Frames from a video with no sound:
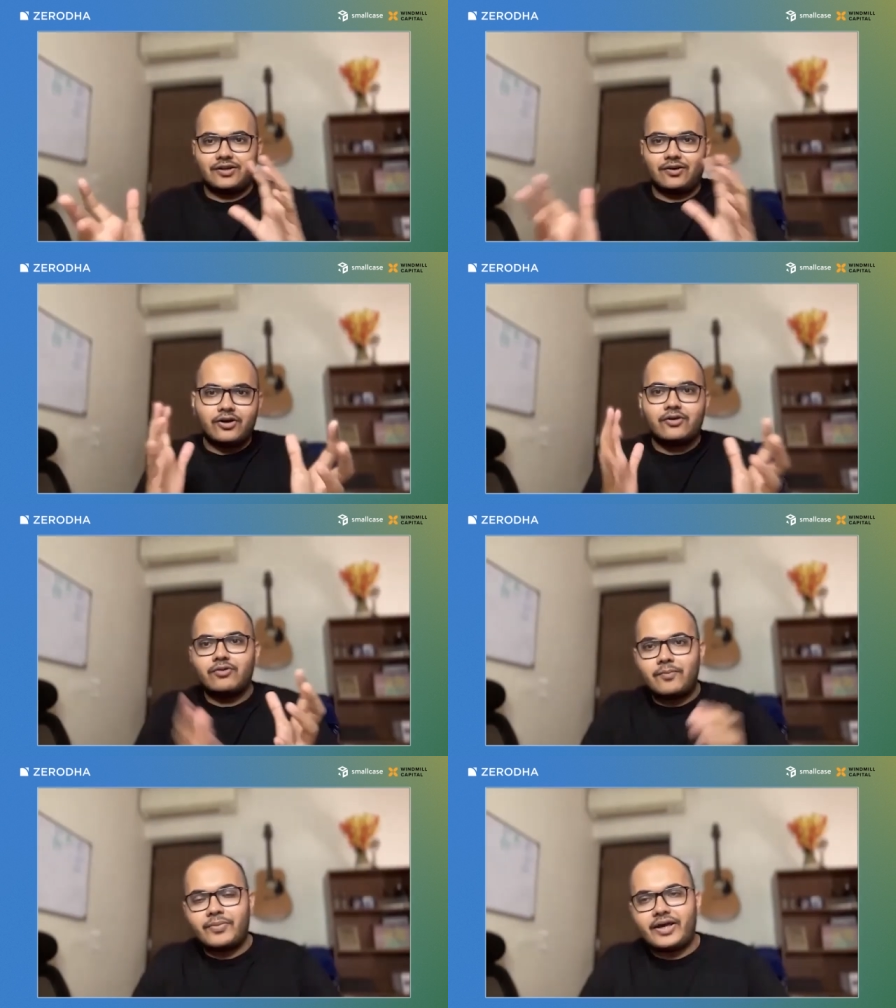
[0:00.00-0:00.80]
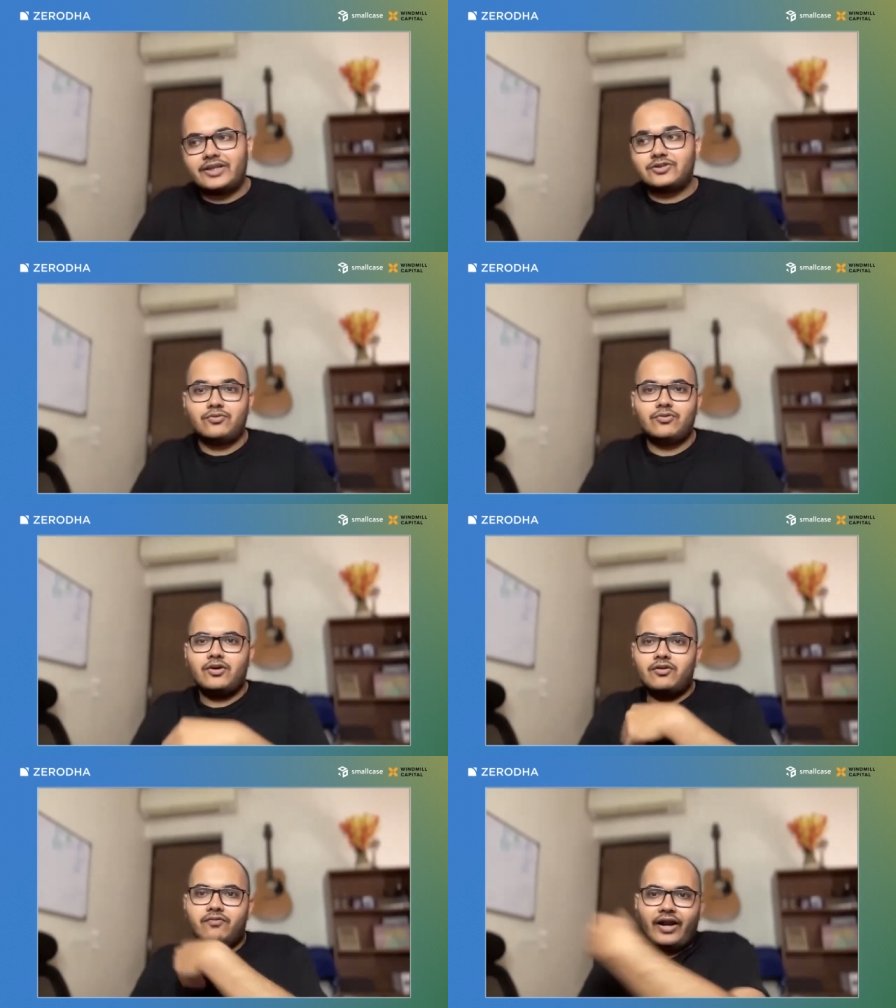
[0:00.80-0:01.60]
in order to compare as to
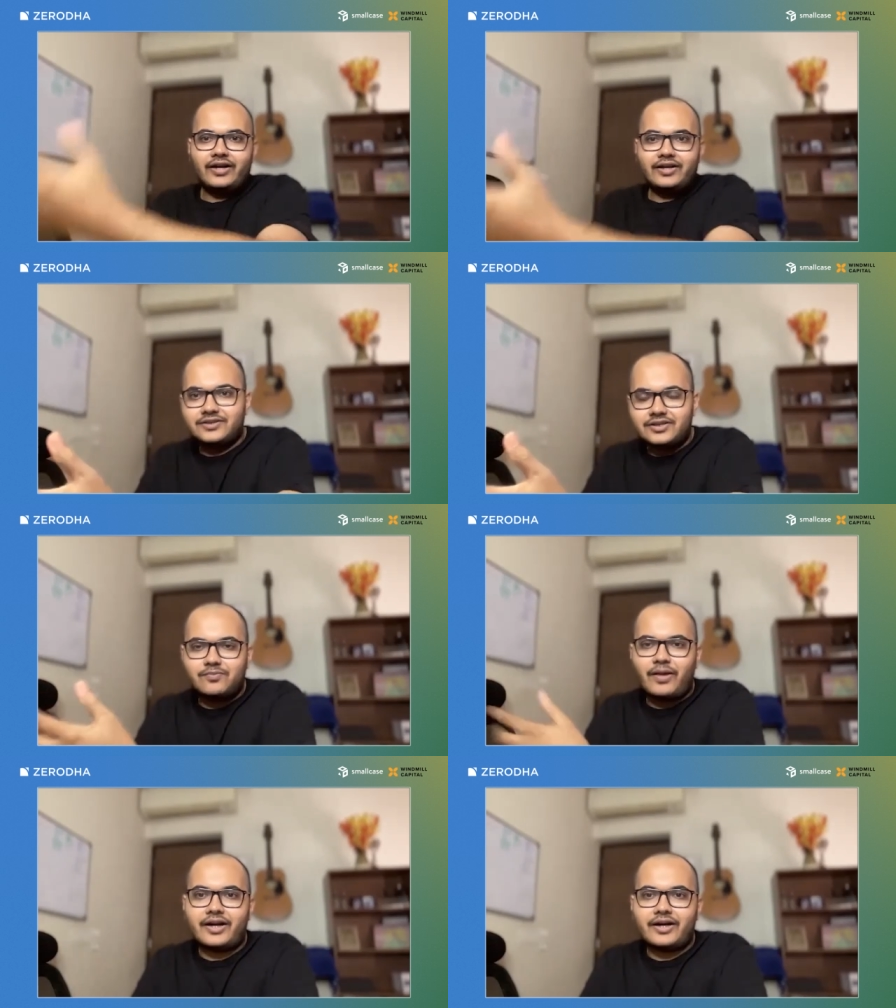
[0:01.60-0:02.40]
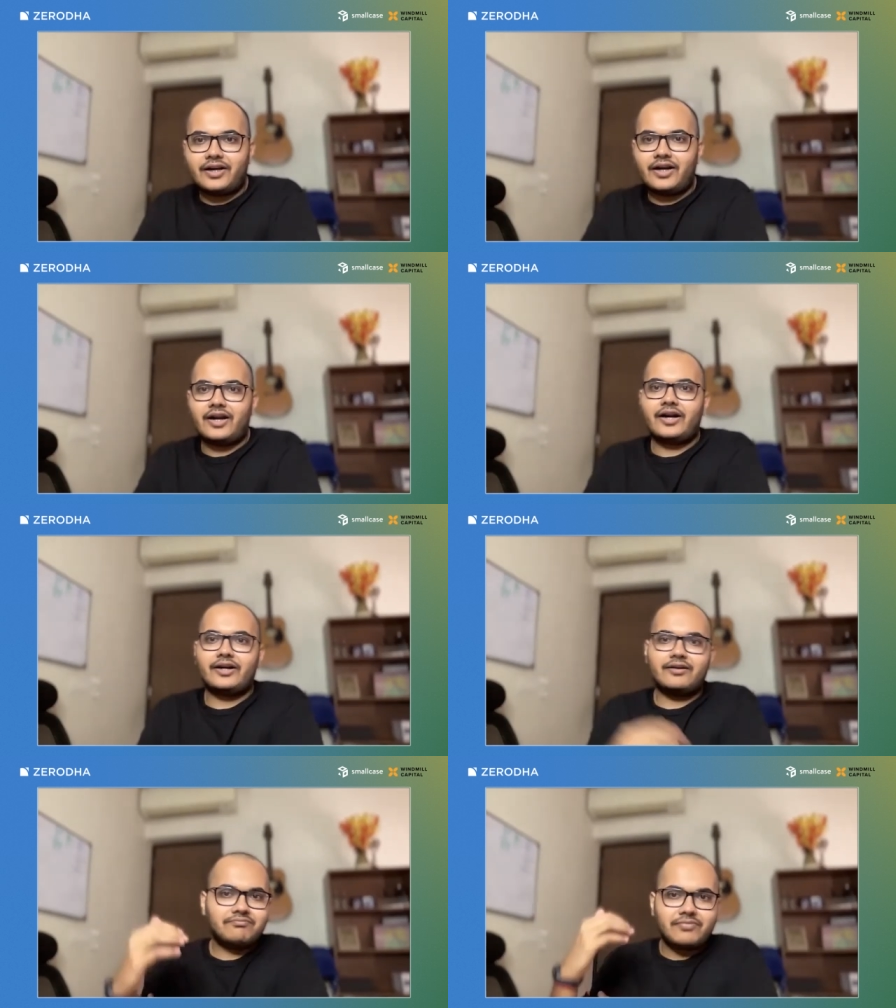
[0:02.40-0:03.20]
why does this bank trade at
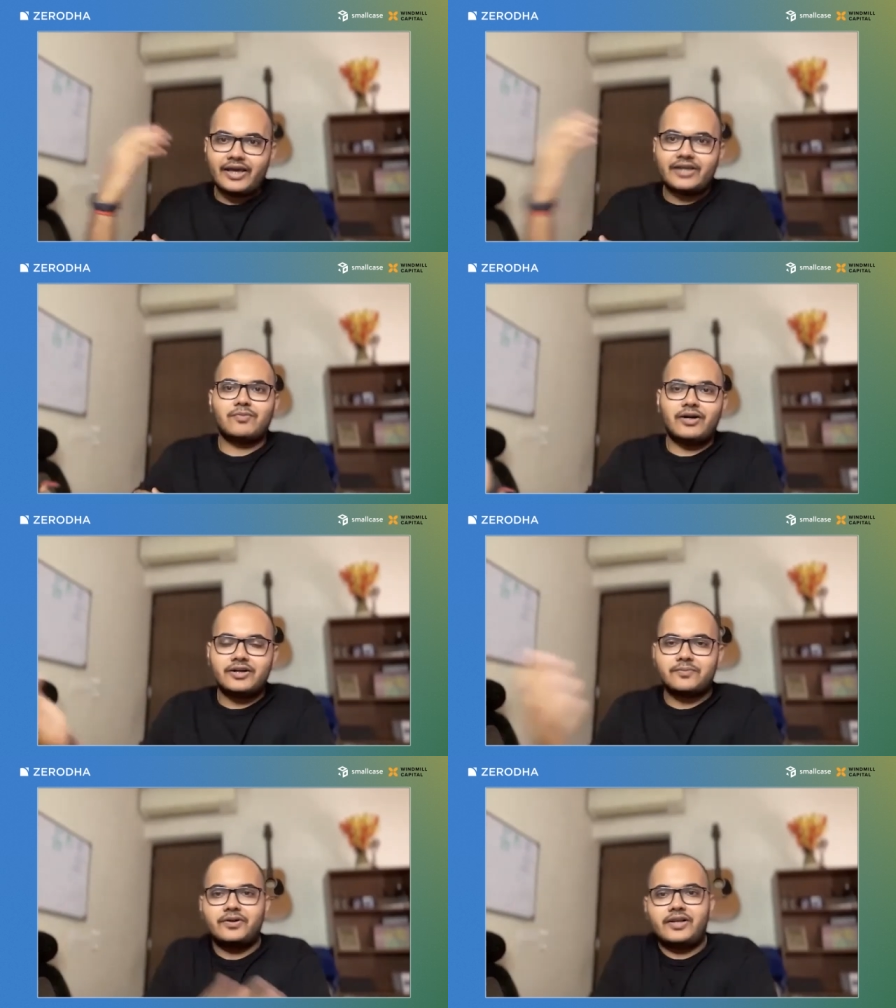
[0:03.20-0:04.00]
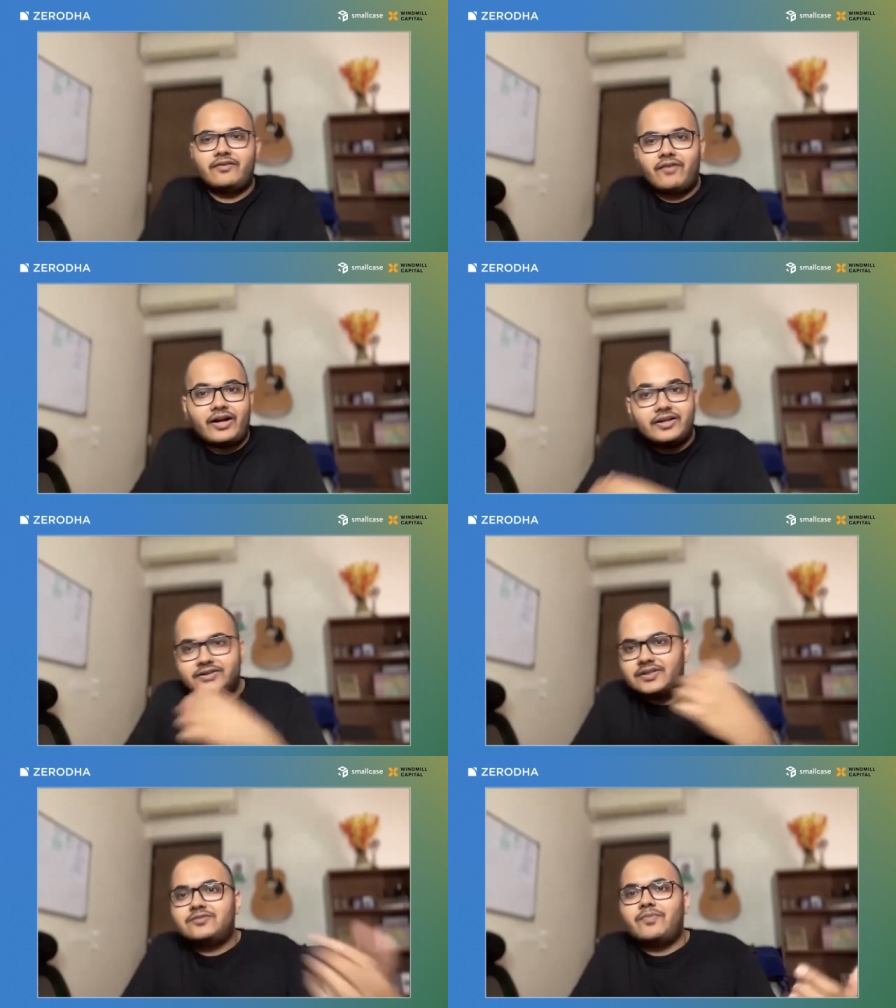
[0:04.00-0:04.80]
X multiple and why does
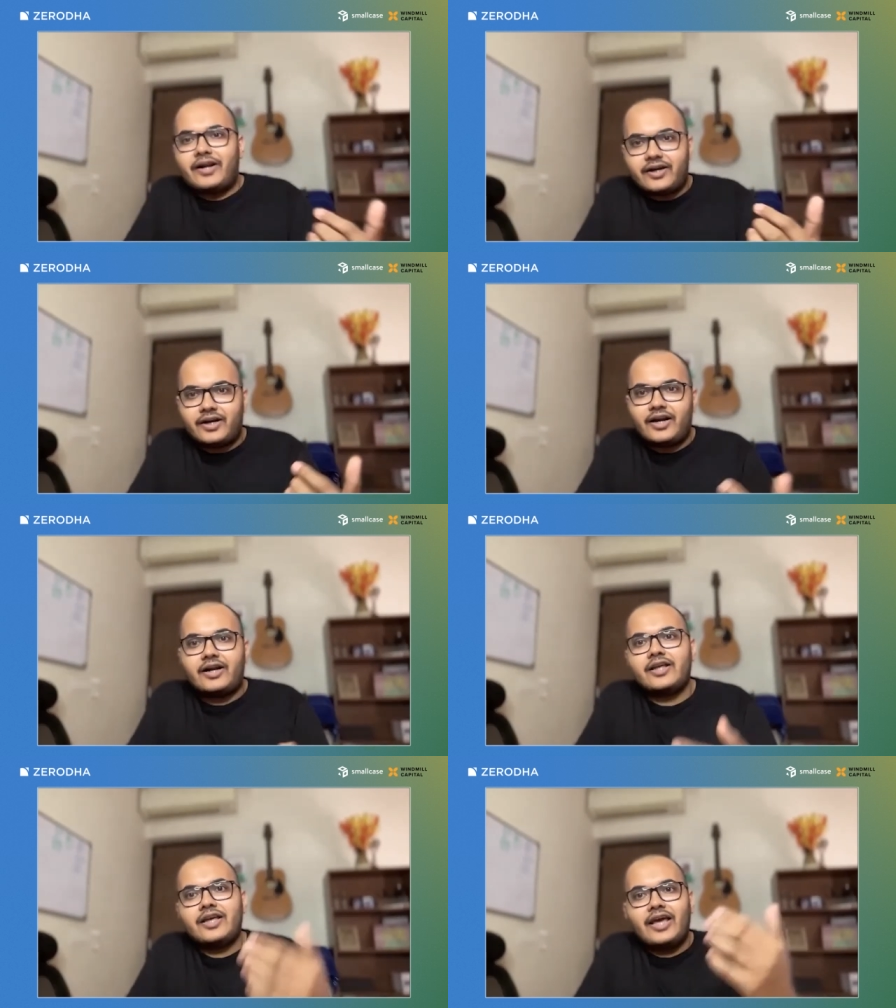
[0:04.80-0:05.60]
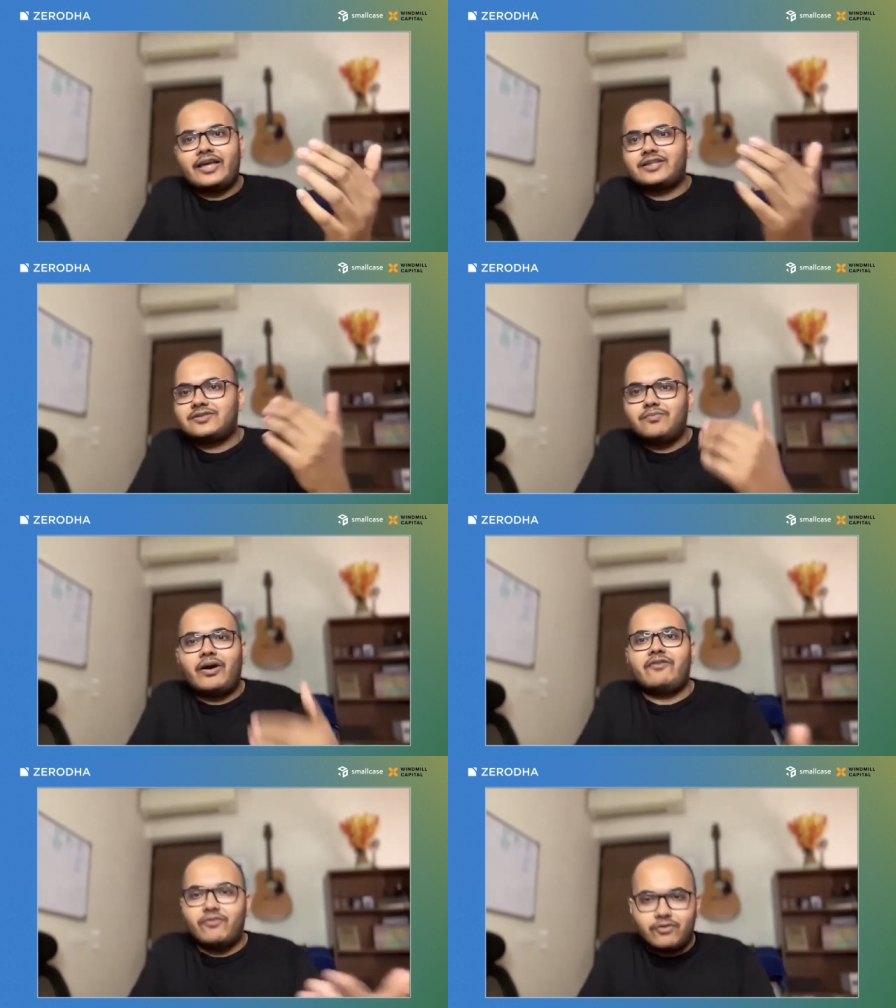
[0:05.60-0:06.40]
this bank trade at X
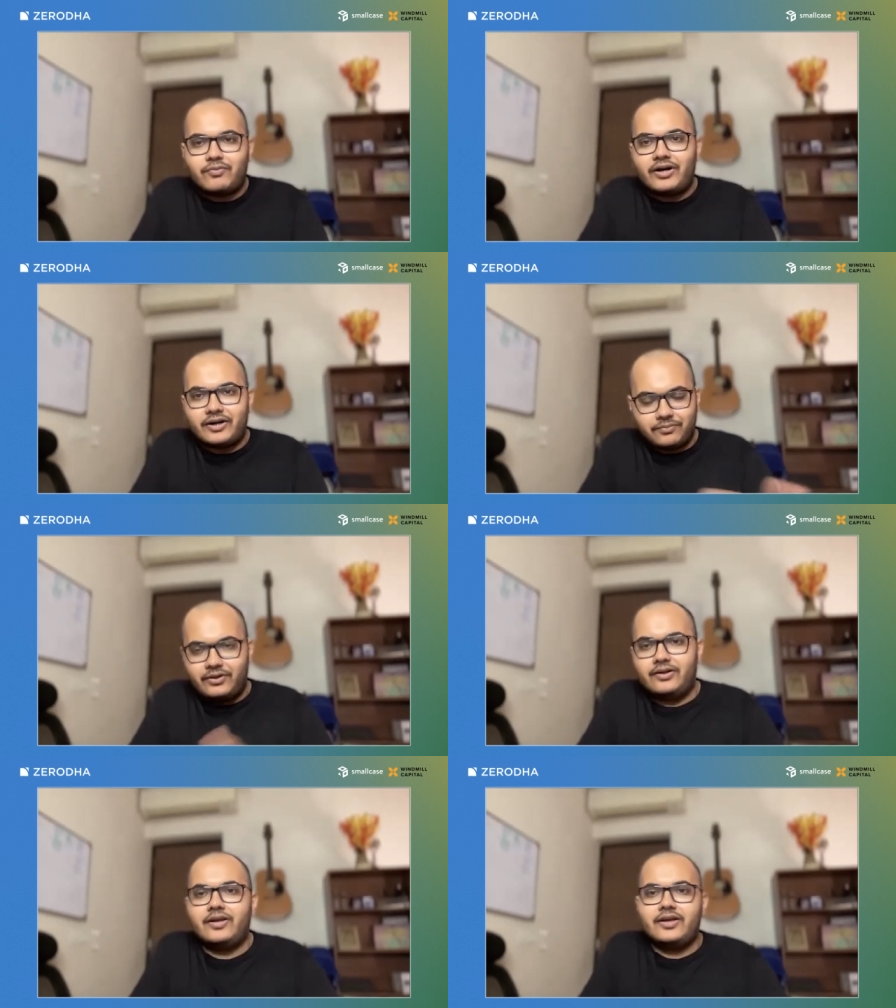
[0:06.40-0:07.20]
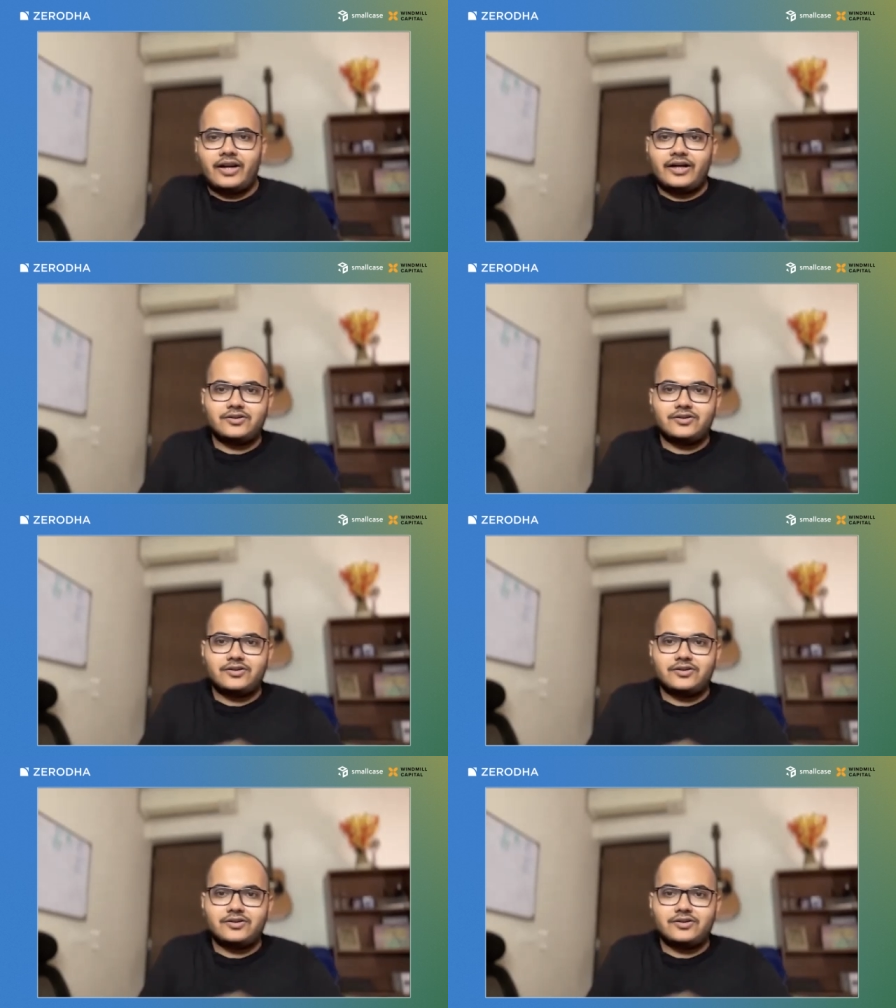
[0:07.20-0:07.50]
by four multiple right?